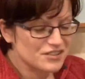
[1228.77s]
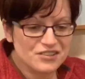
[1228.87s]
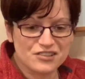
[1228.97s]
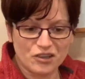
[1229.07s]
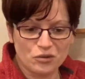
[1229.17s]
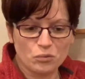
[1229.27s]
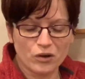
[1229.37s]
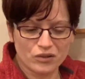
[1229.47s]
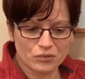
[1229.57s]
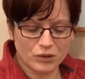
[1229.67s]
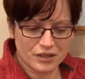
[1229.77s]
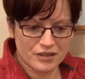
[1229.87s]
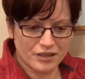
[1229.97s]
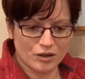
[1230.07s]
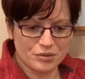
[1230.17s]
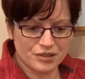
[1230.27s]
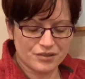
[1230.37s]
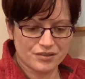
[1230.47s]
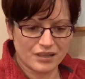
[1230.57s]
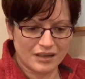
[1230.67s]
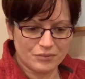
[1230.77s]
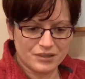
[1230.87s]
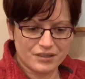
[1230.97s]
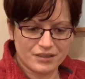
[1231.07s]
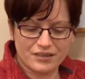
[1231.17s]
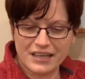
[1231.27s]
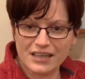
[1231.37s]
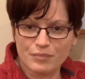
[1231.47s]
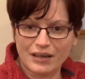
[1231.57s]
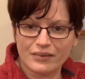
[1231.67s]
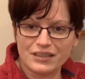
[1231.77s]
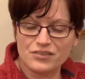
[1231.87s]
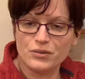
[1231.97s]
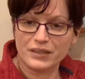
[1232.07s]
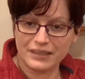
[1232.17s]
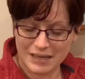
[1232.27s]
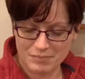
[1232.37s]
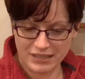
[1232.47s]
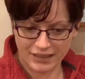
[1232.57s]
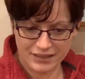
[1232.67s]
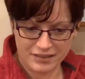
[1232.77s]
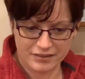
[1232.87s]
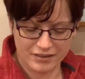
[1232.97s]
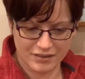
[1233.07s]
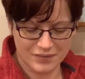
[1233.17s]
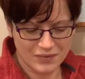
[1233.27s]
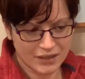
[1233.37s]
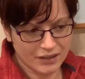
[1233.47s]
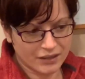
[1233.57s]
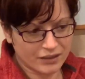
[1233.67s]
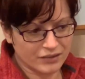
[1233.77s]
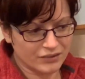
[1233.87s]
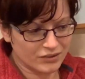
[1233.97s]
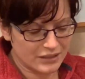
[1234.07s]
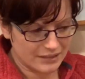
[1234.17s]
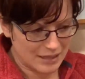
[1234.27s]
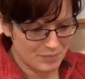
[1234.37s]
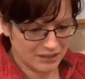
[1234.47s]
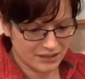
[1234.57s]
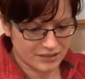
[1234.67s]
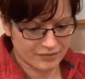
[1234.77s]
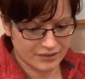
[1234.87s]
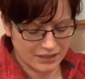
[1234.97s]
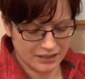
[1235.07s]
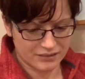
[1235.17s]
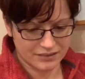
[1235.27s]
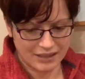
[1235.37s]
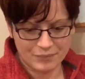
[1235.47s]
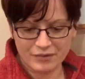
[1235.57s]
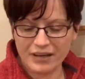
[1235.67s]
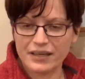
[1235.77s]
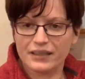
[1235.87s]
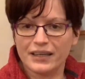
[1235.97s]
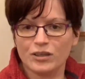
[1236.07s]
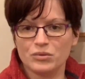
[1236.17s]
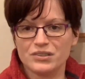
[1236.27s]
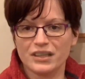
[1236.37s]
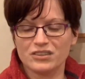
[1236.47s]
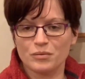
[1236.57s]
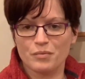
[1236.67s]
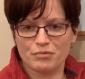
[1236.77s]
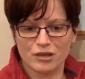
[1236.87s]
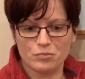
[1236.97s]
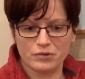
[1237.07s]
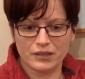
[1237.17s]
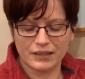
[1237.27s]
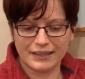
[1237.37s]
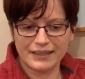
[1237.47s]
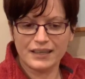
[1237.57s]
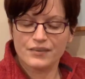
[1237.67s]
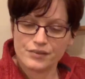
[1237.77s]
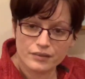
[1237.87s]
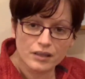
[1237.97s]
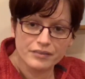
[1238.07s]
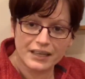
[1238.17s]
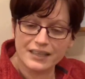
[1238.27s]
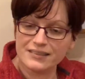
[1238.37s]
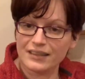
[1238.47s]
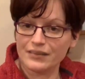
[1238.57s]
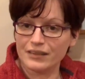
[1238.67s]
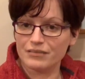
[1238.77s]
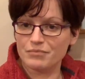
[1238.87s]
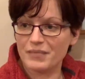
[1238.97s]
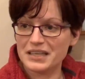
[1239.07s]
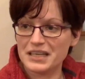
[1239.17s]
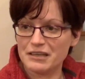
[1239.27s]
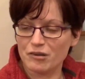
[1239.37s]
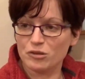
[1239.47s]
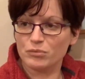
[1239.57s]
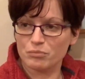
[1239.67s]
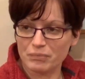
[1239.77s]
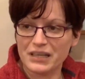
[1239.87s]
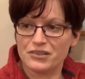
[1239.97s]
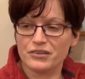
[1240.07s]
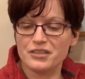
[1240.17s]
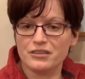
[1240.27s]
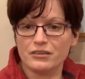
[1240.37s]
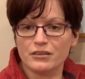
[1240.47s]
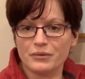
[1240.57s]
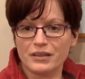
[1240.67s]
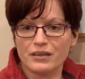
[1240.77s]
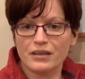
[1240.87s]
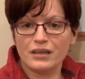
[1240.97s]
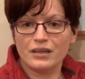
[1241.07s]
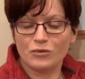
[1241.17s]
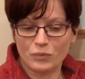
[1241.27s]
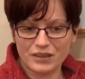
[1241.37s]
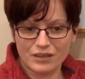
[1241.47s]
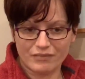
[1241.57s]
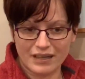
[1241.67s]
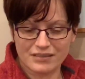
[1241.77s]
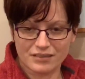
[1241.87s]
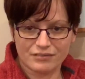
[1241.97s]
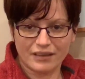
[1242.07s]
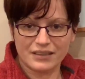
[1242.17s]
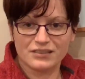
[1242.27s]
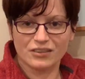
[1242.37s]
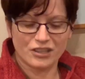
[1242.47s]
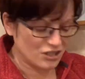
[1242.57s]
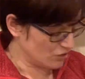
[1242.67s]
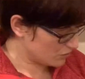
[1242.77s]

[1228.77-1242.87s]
So one of the options that I would think about is you can nebulize. So you do need a nebulizer for that, and the vet can help you set up appropriately. There's a lot of guides out there for making your own, but make sure you do it with the vet's advice so that you're